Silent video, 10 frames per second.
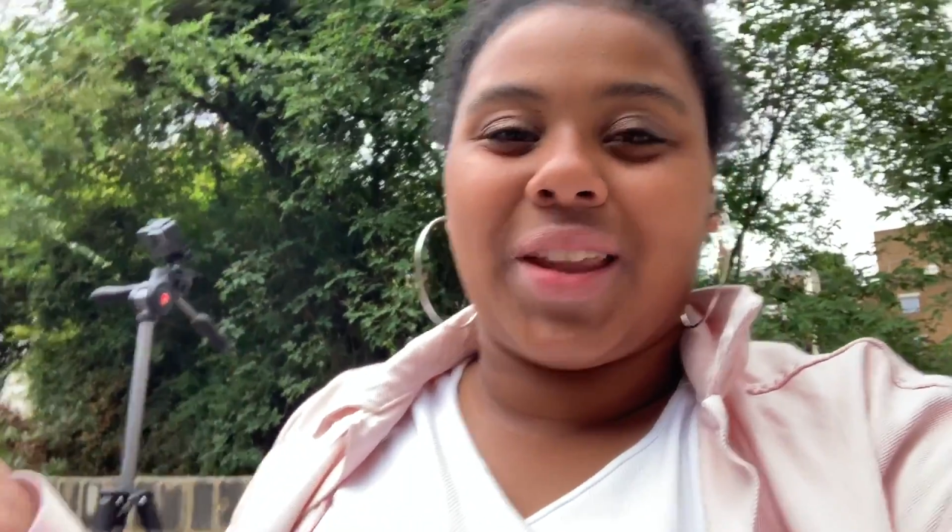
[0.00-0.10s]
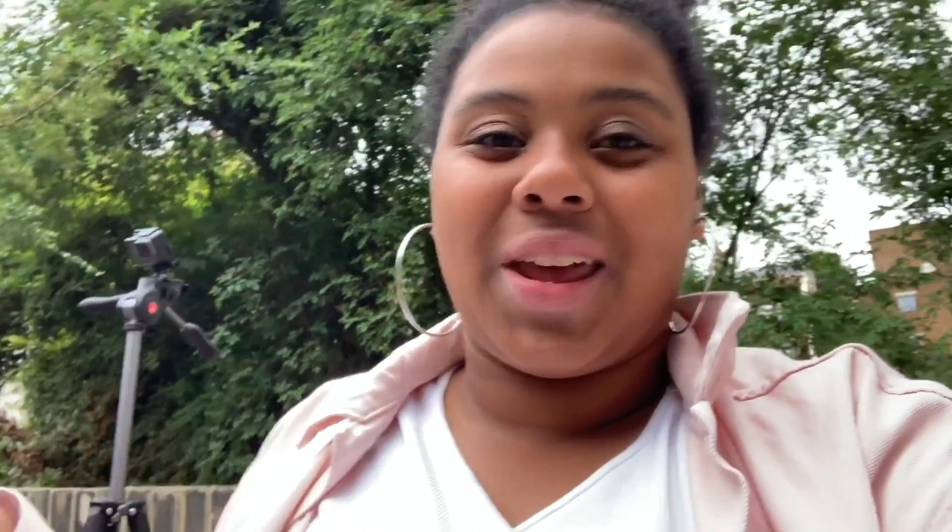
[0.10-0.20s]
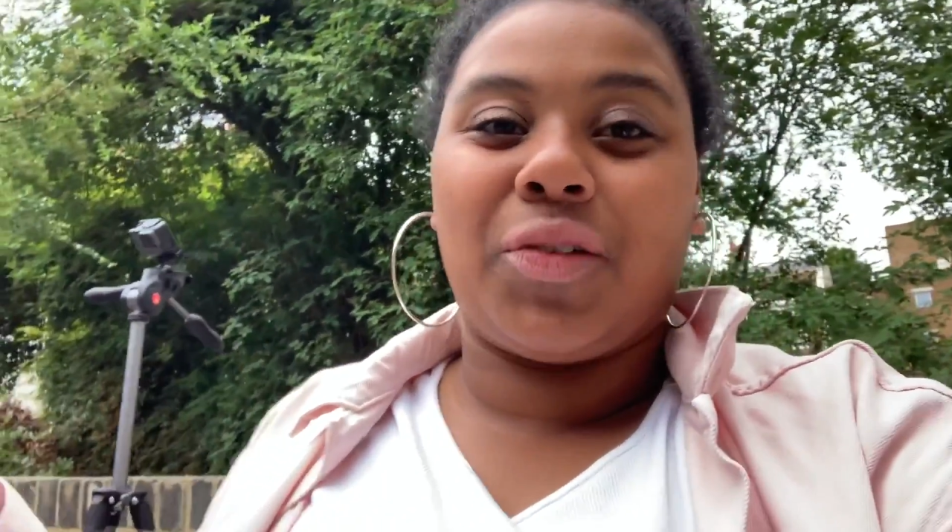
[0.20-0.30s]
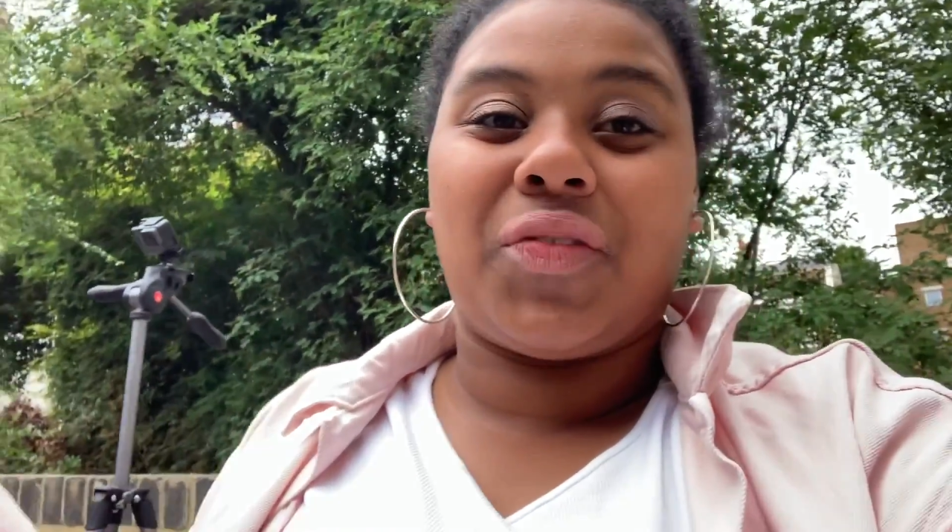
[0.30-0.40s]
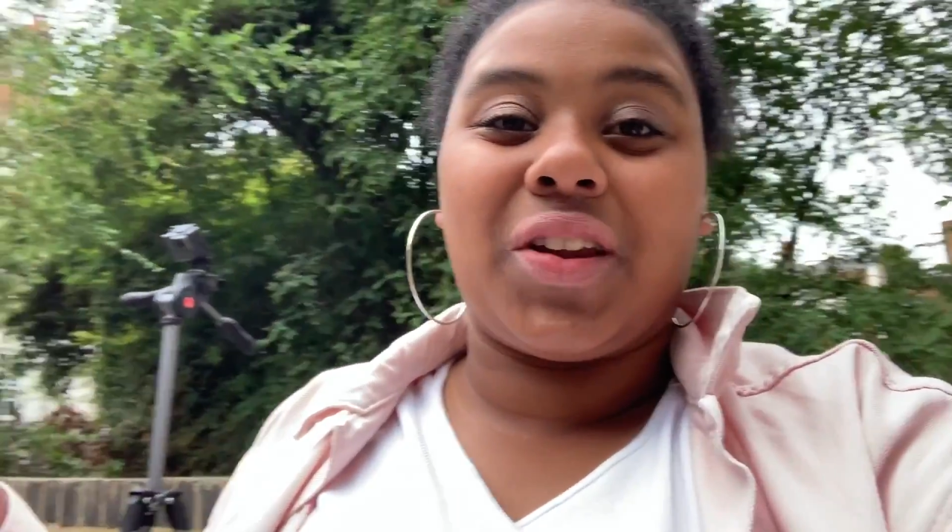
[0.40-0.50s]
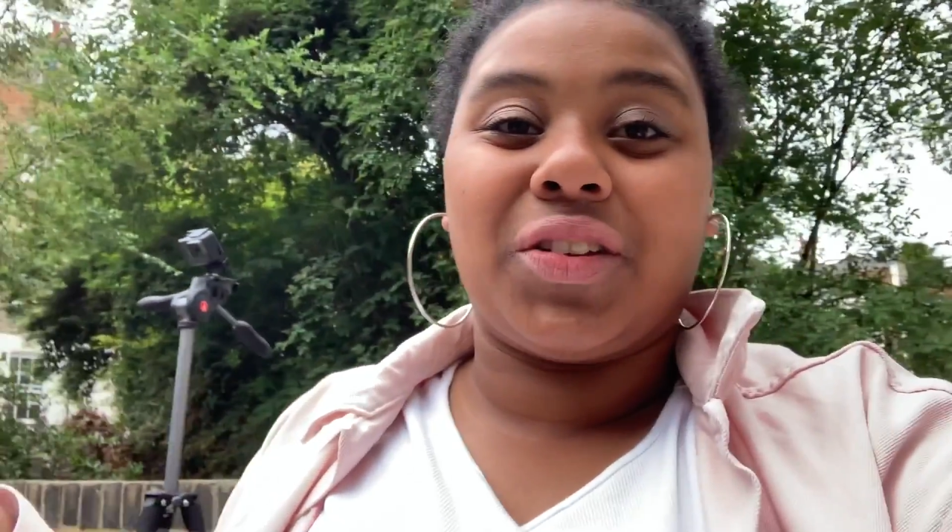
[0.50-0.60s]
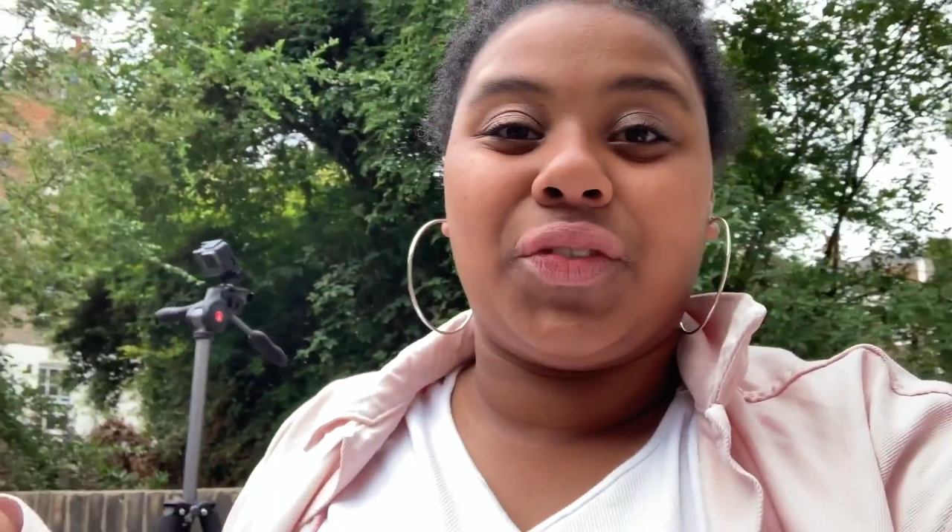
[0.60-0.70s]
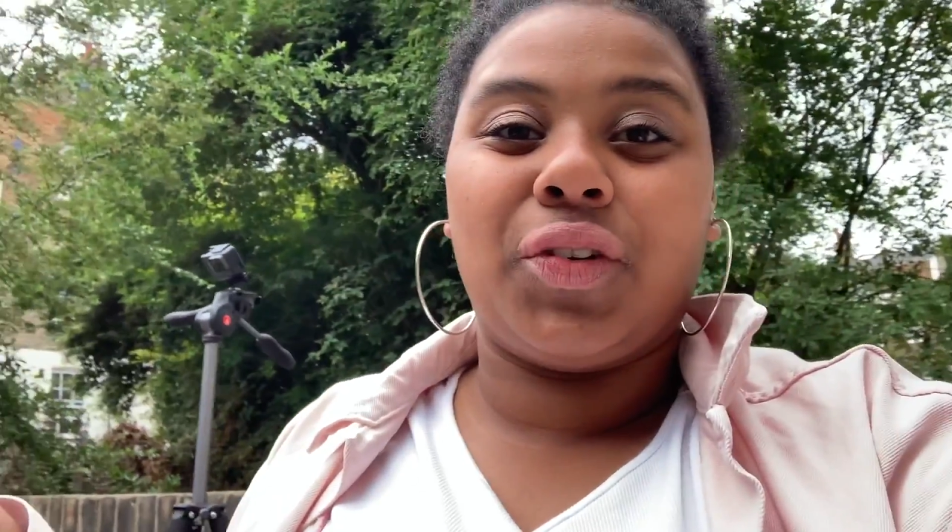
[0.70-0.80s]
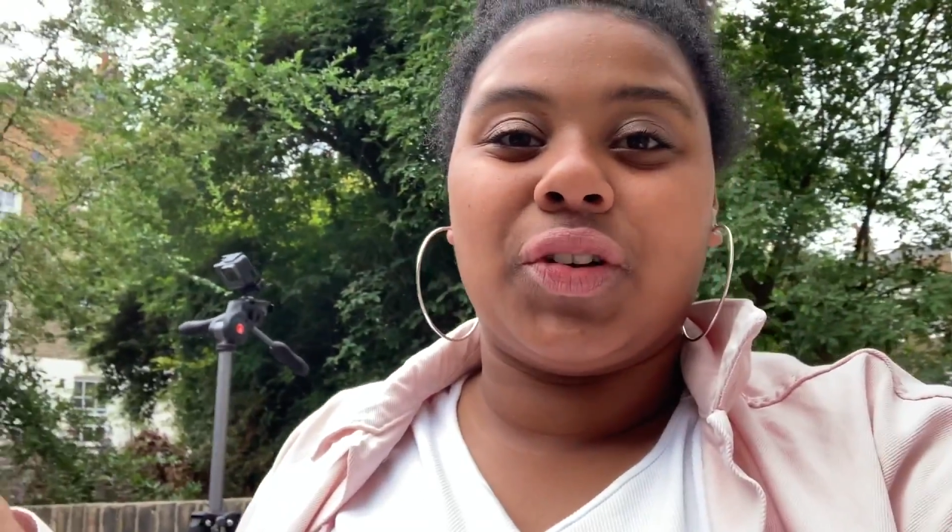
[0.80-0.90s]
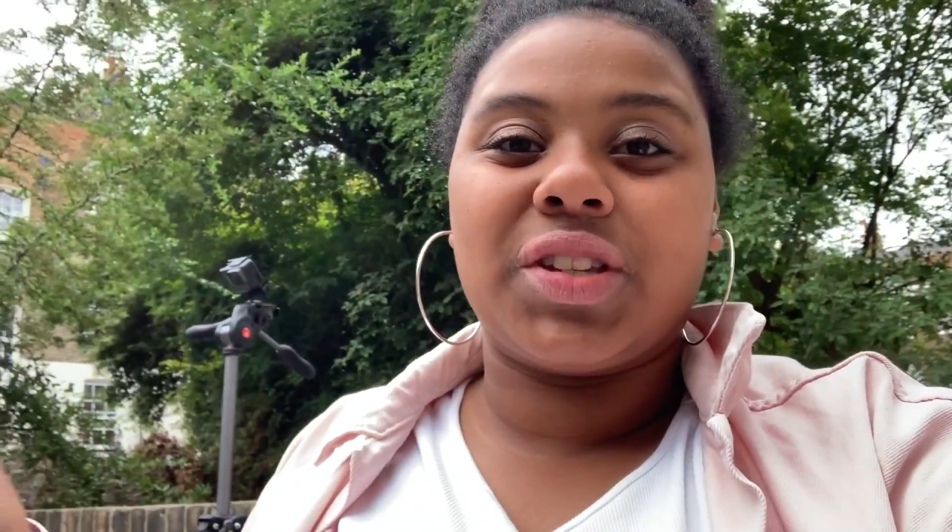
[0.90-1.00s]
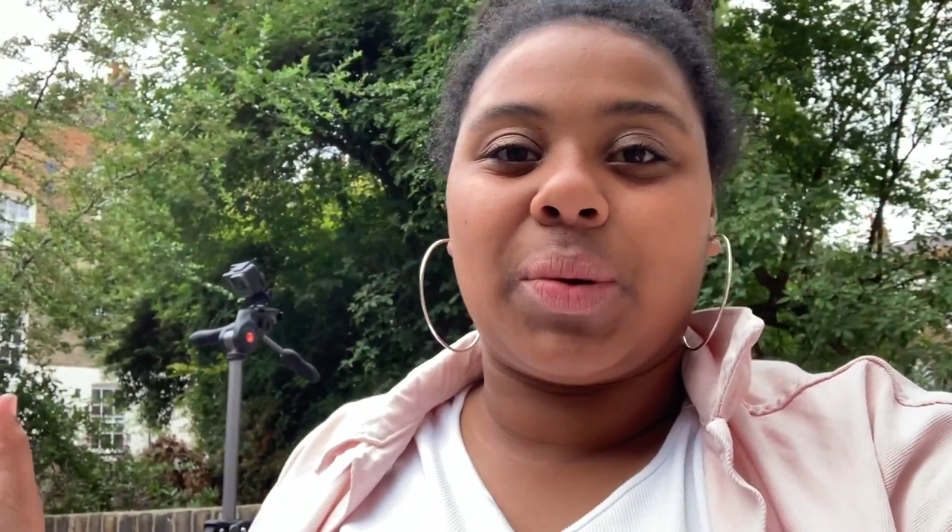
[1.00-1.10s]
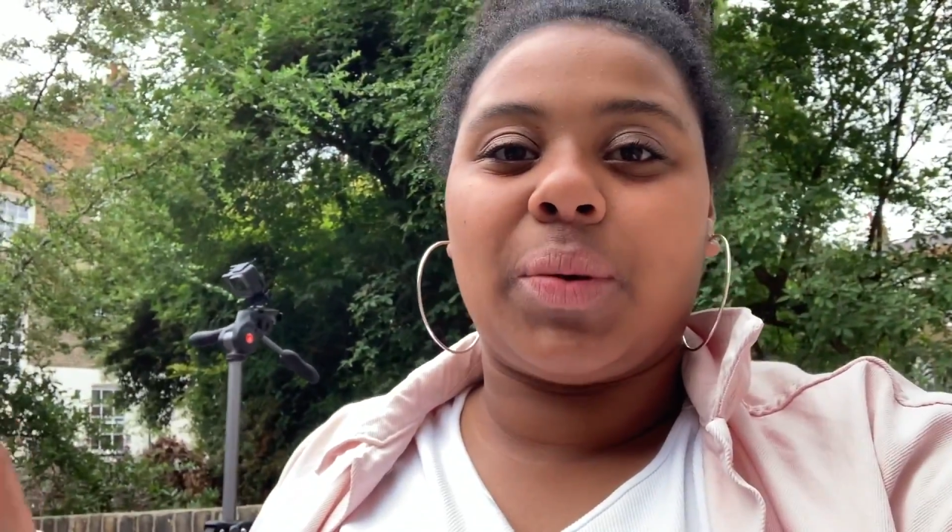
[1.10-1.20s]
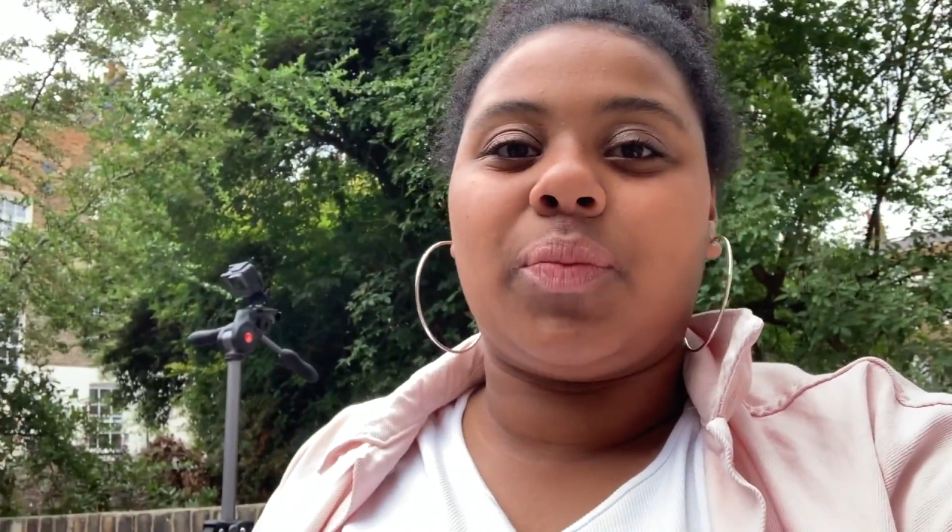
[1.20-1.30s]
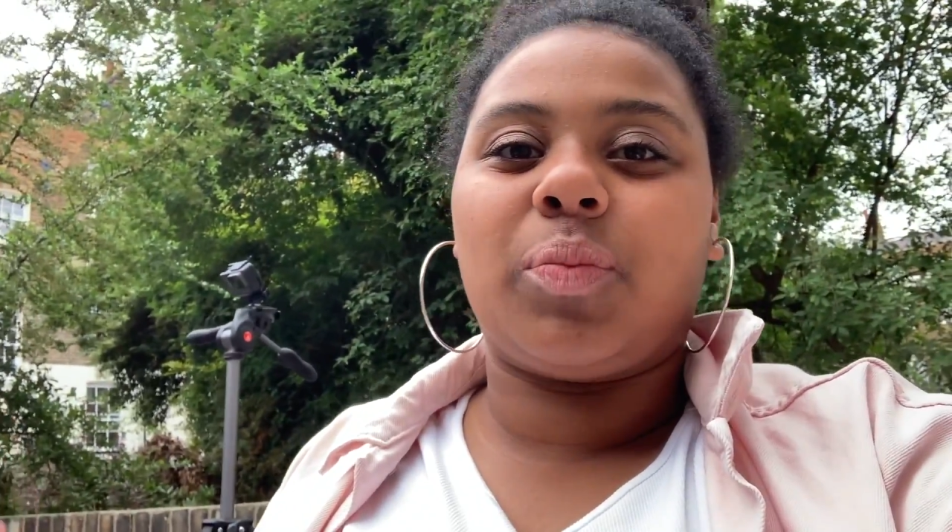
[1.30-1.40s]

they all fell on the floor, so we